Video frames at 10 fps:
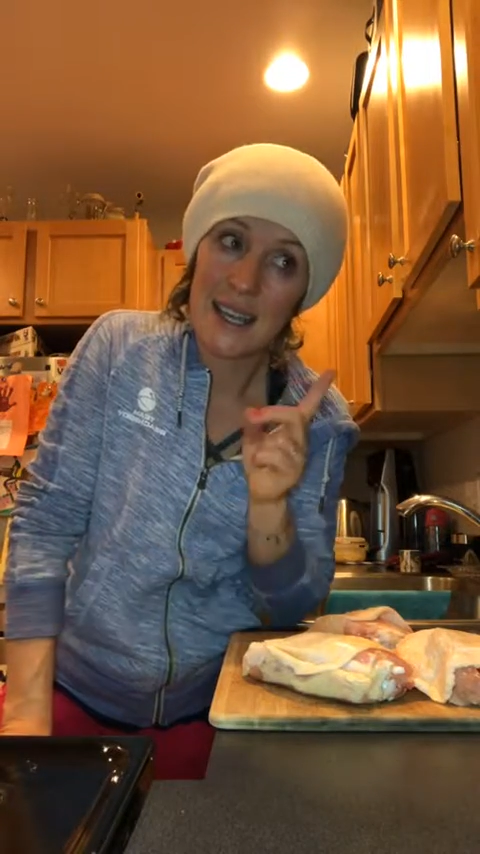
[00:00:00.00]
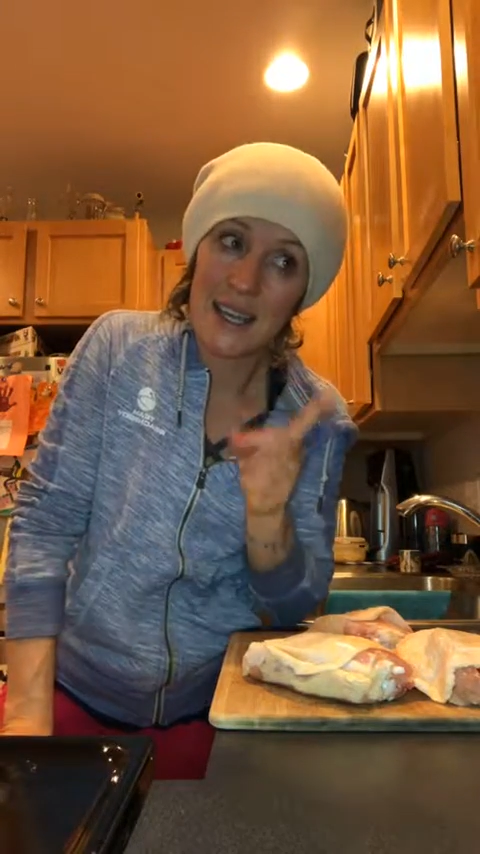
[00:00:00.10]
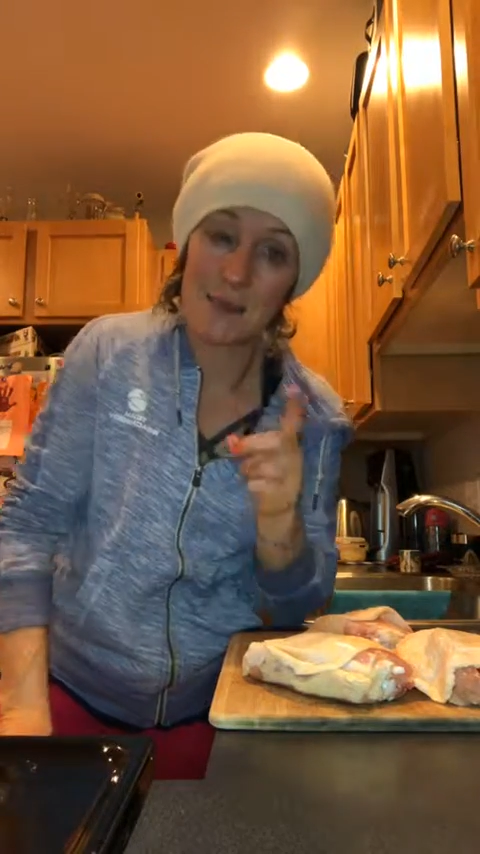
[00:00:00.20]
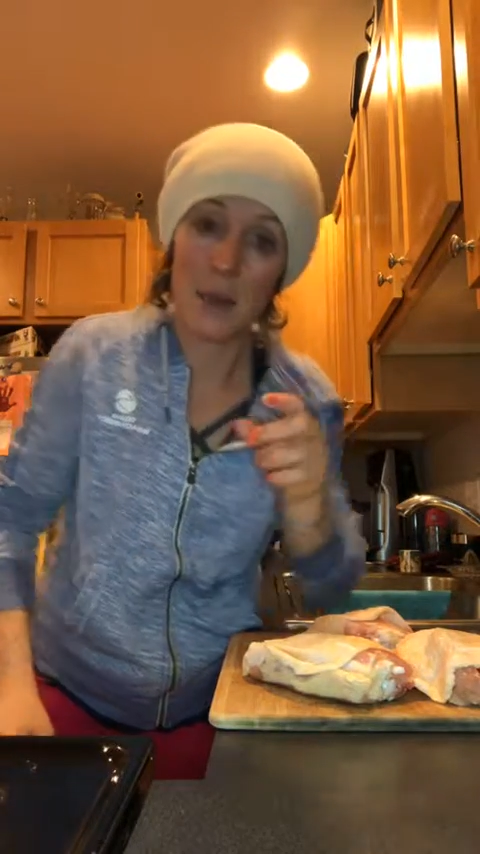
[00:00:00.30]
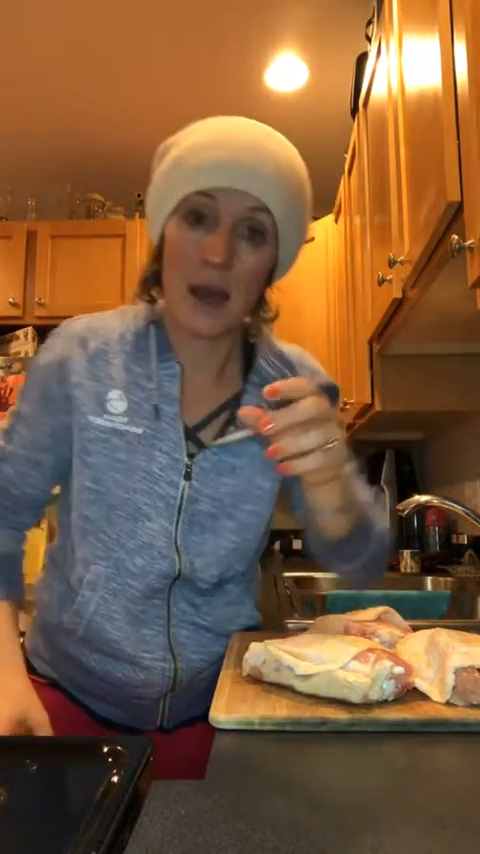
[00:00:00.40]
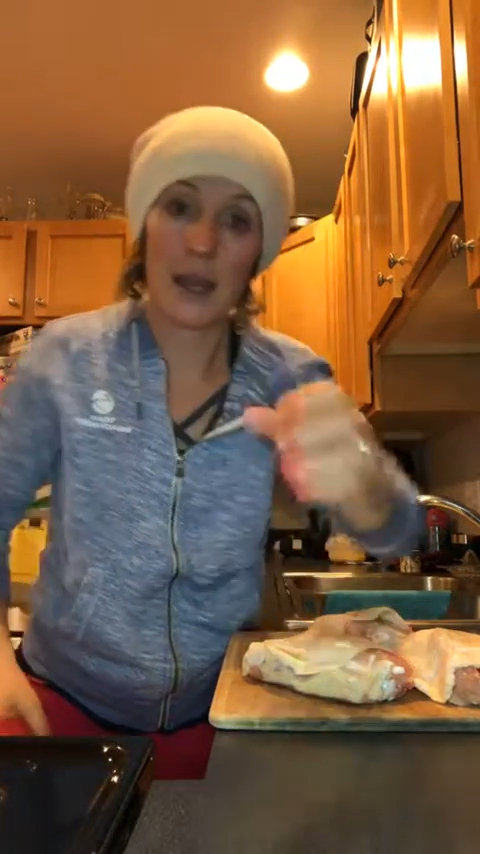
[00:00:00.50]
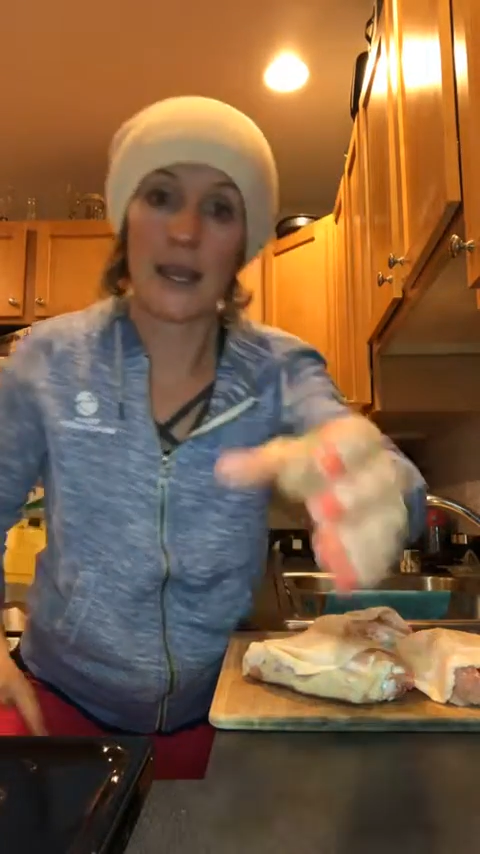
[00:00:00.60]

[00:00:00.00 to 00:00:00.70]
is my